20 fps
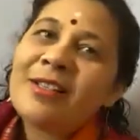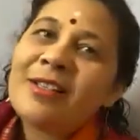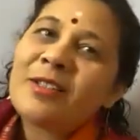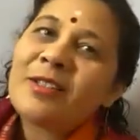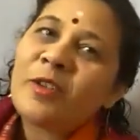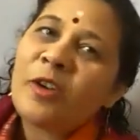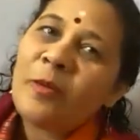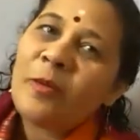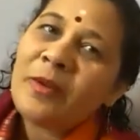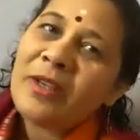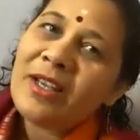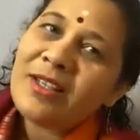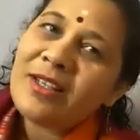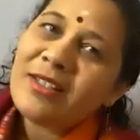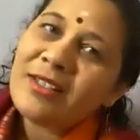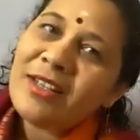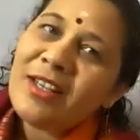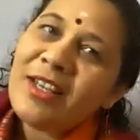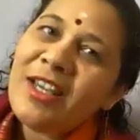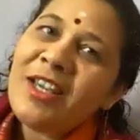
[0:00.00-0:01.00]
Swami has
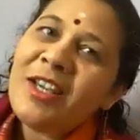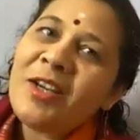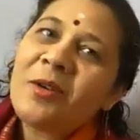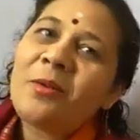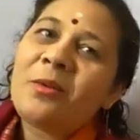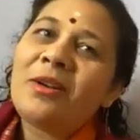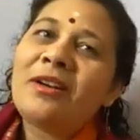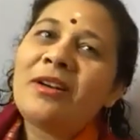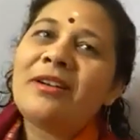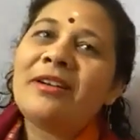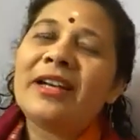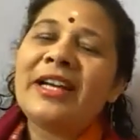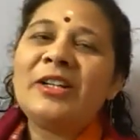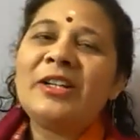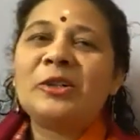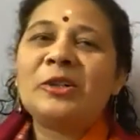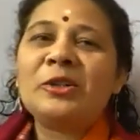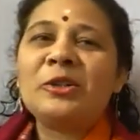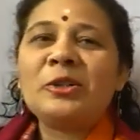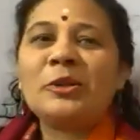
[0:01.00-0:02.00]
an equal right
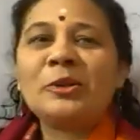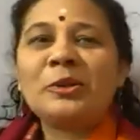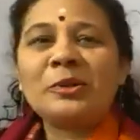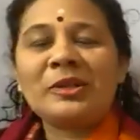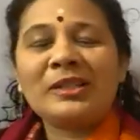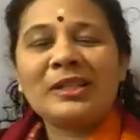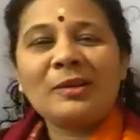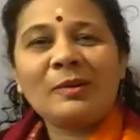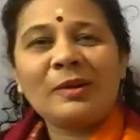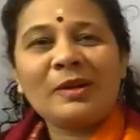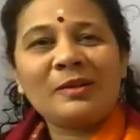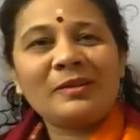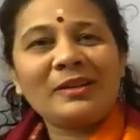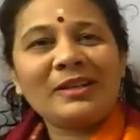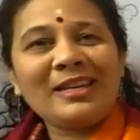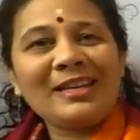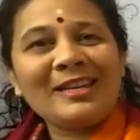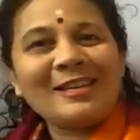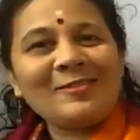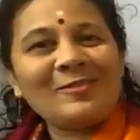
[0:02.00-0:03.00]
on you to say whatever
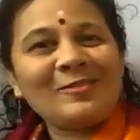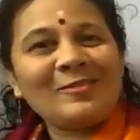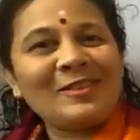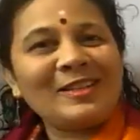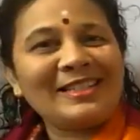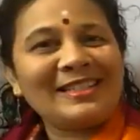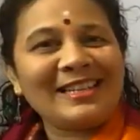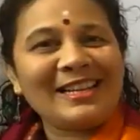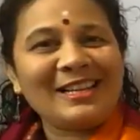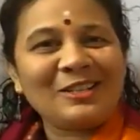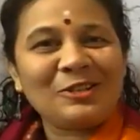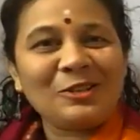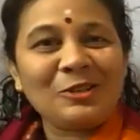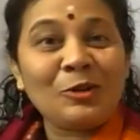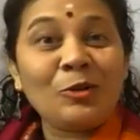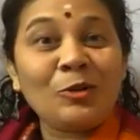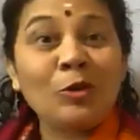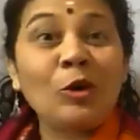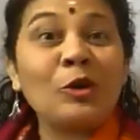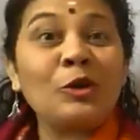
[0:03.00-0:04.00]
he feels like to
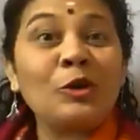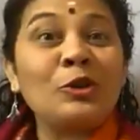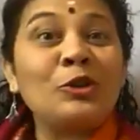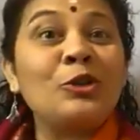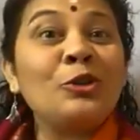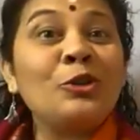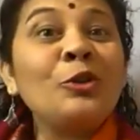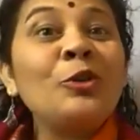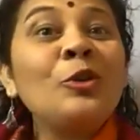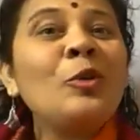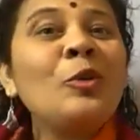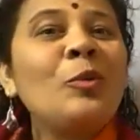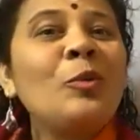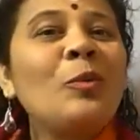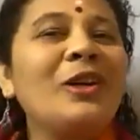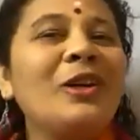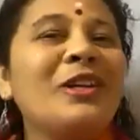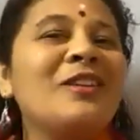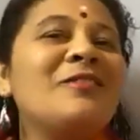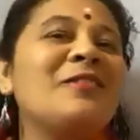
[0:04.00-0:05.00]
you or do
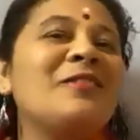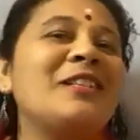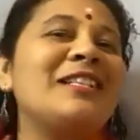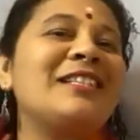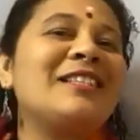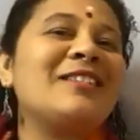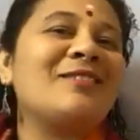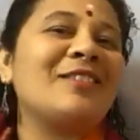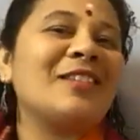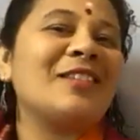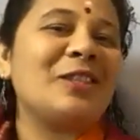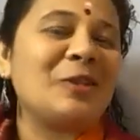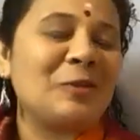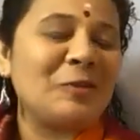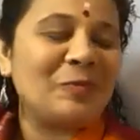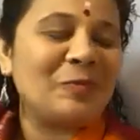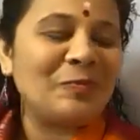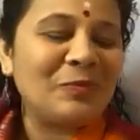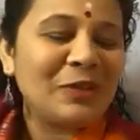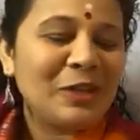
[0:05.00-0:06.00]
what he feels with you.
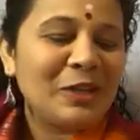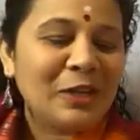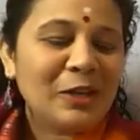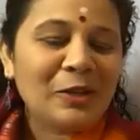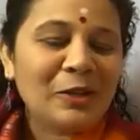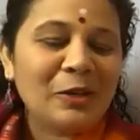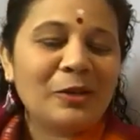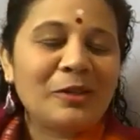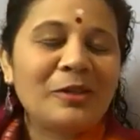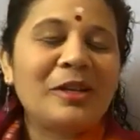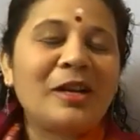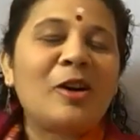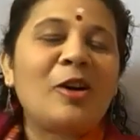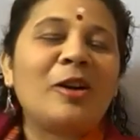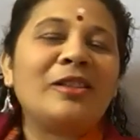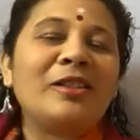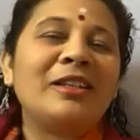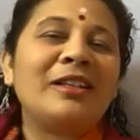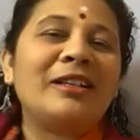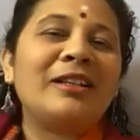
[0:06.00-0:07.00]

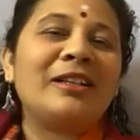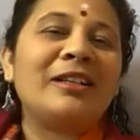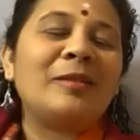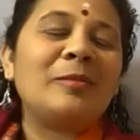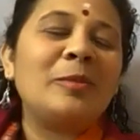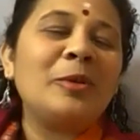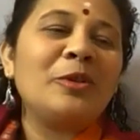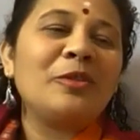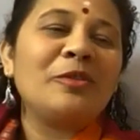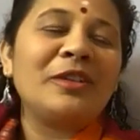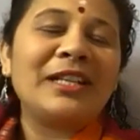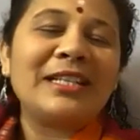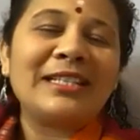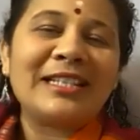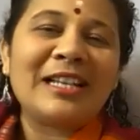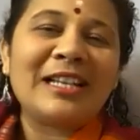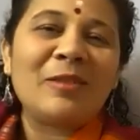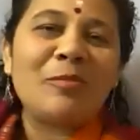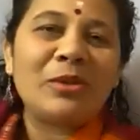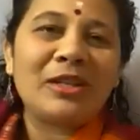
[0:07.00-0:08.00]
The beautiful
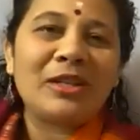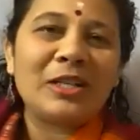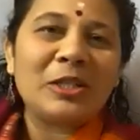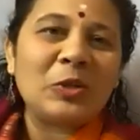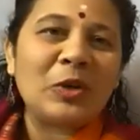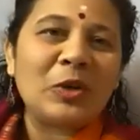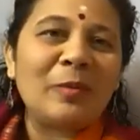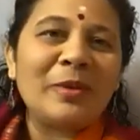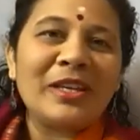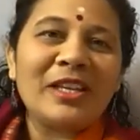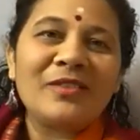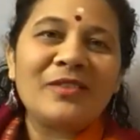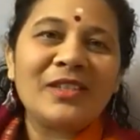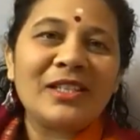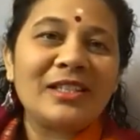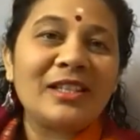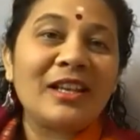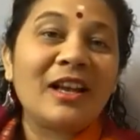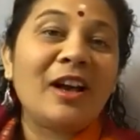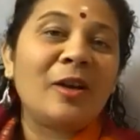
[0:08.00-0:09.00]
example that Swami gives
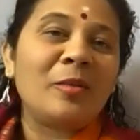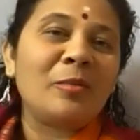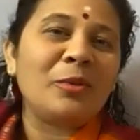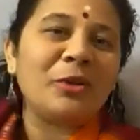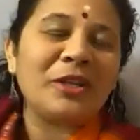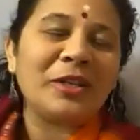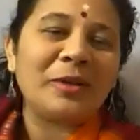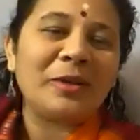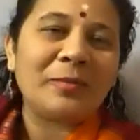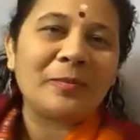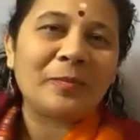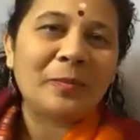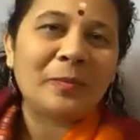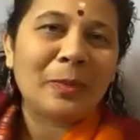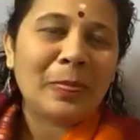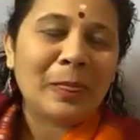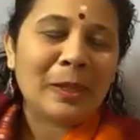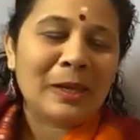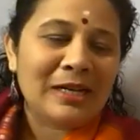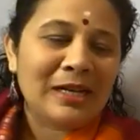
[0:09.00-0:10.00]
is the harmonium.
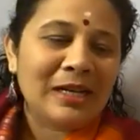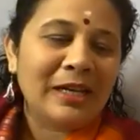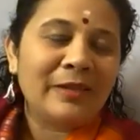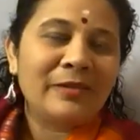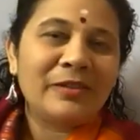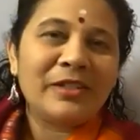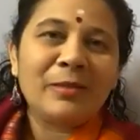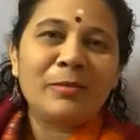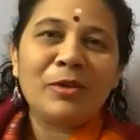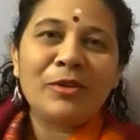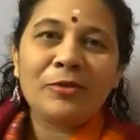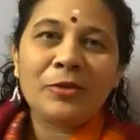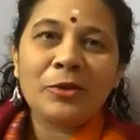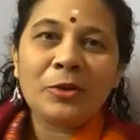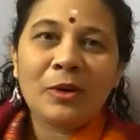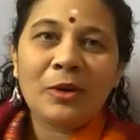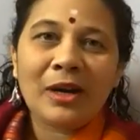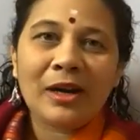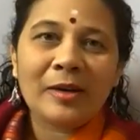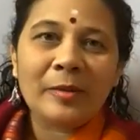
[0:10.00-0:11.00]
If some of
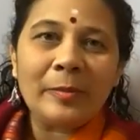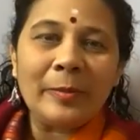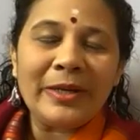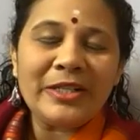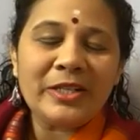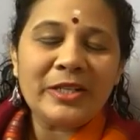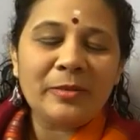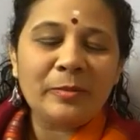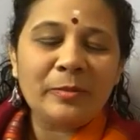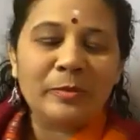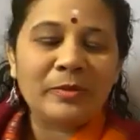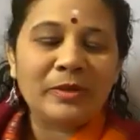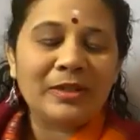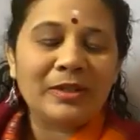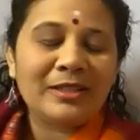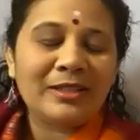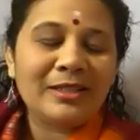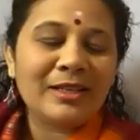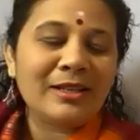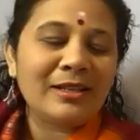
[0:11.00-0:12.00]
you are bhajan
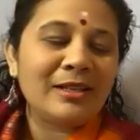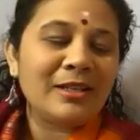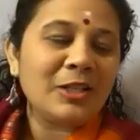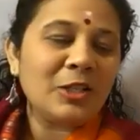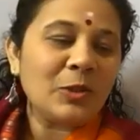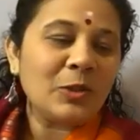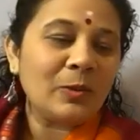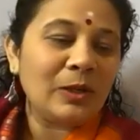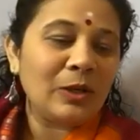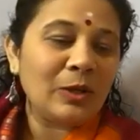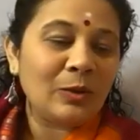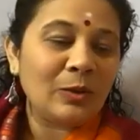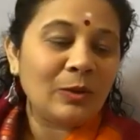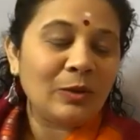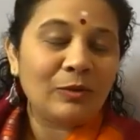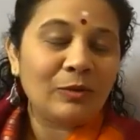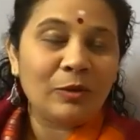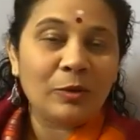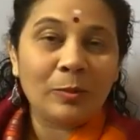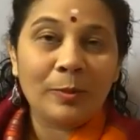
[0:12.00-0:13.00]
singers, you will know.
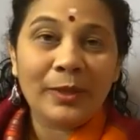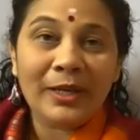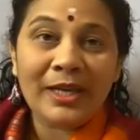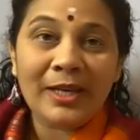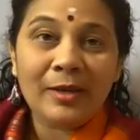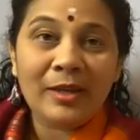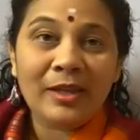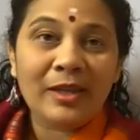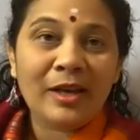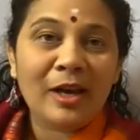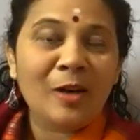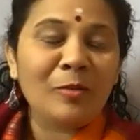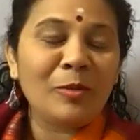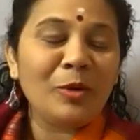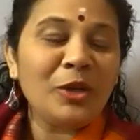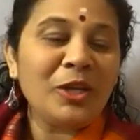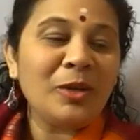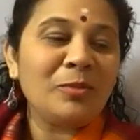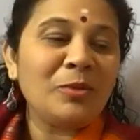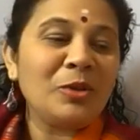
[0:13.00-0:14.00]
If you play the
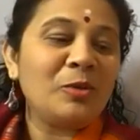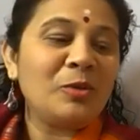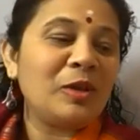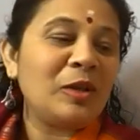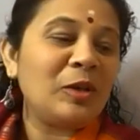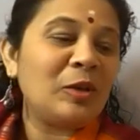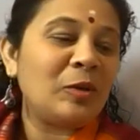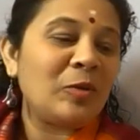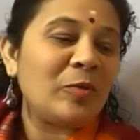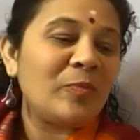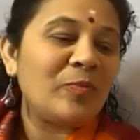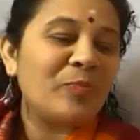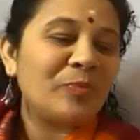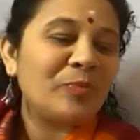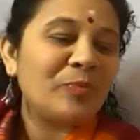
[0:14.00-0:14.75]
harmonium, you will know.